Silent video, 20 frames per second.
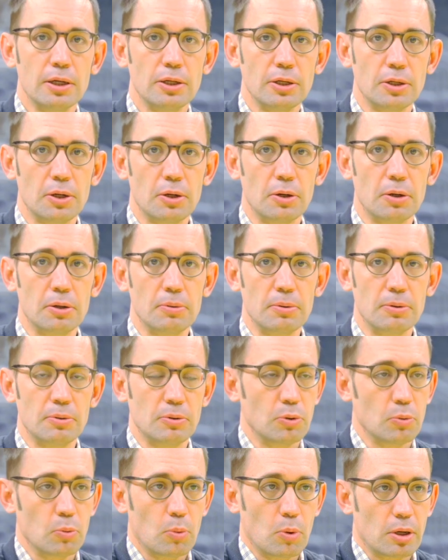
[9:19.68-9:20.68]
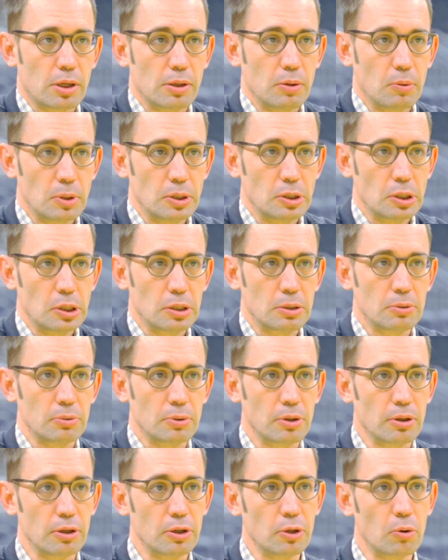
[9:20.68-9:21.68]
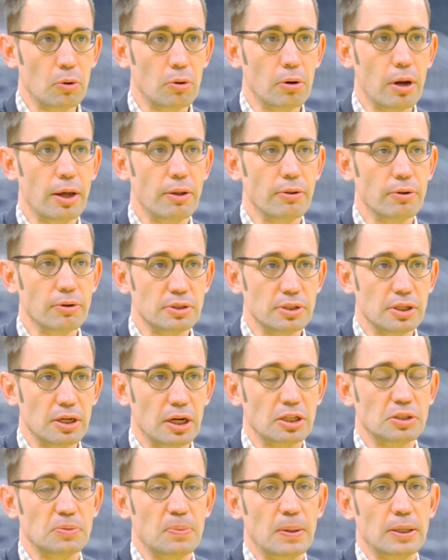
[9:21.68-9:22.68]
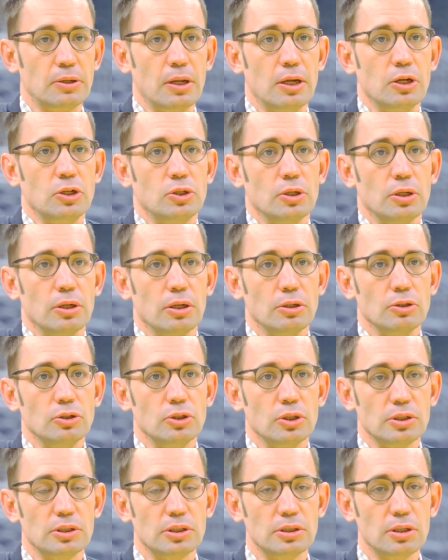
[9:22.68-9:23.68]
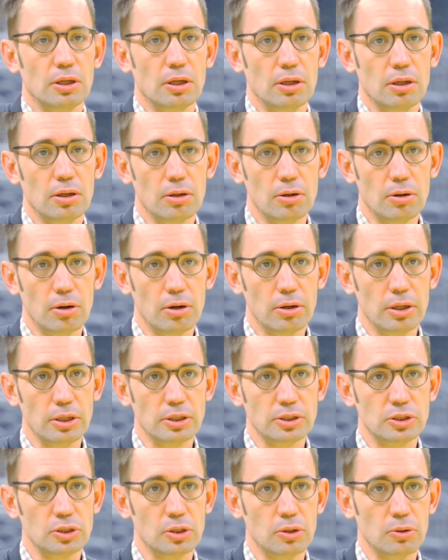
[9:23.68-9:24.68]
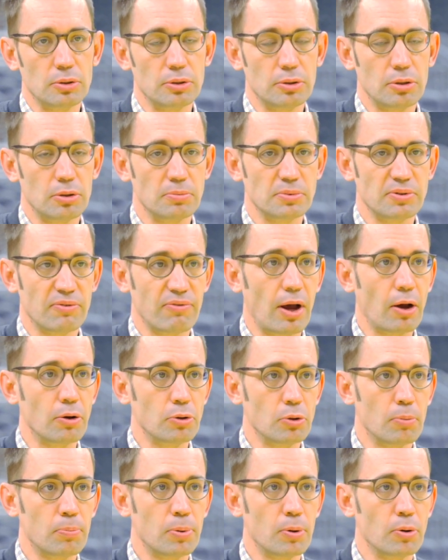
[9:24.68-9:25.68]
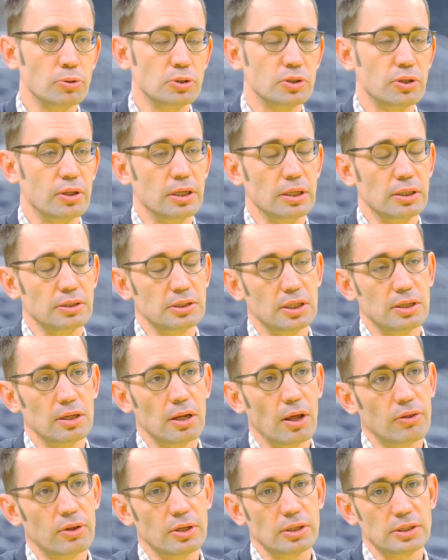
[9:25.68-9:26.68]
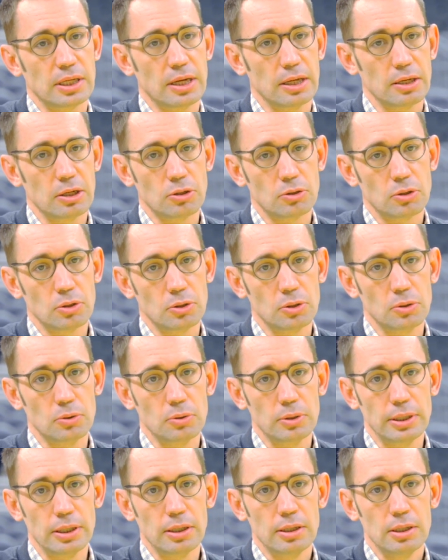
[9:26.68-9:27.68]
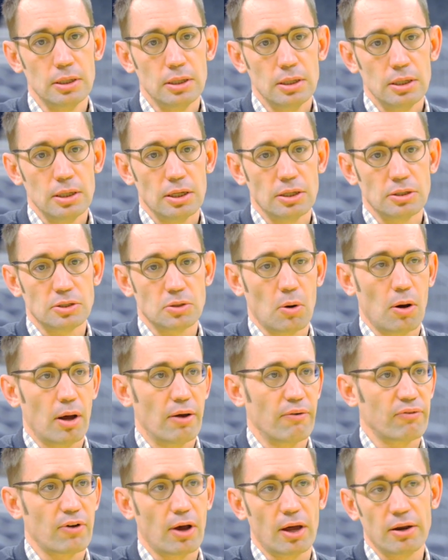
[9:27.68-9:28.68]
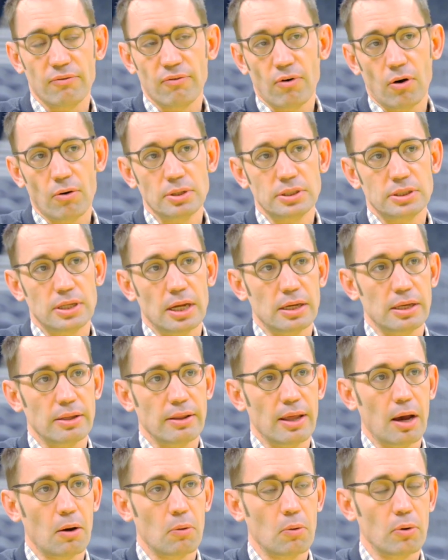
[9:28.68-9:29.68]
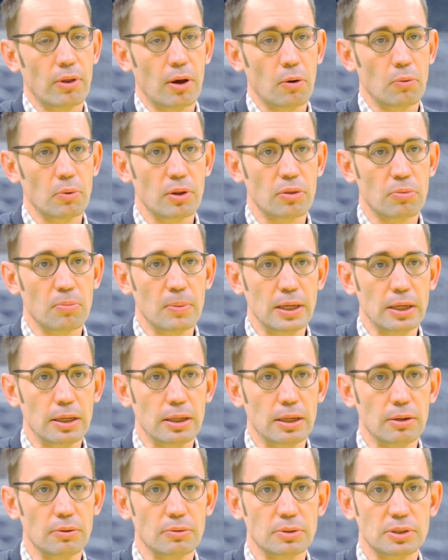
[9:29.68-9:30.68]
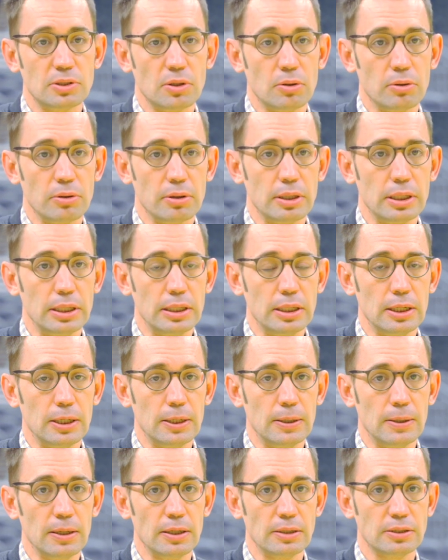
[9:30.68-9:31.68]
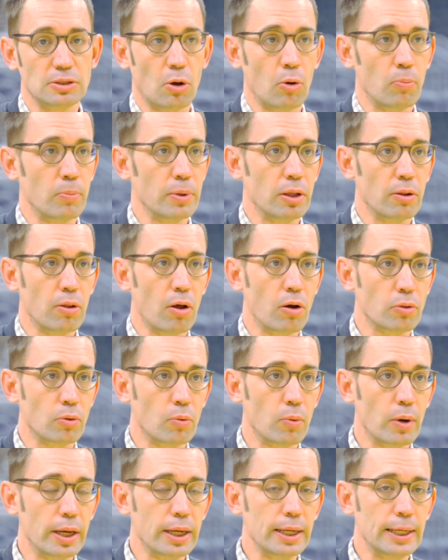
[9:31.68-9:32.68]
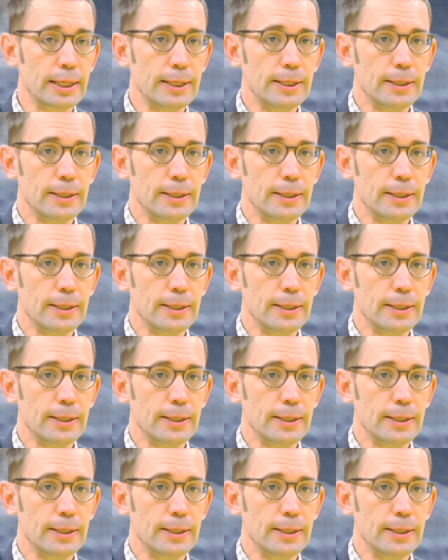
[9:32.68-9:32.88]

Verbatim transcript: You know, you're working when you're, you're little, right? And there's an expectation and just uh, an earnest, you know, in terms of how you approach things, and nothing's handed to you. And, and so I've kind of always taken that, that with me, and it was certainly uh, has helped me along the way.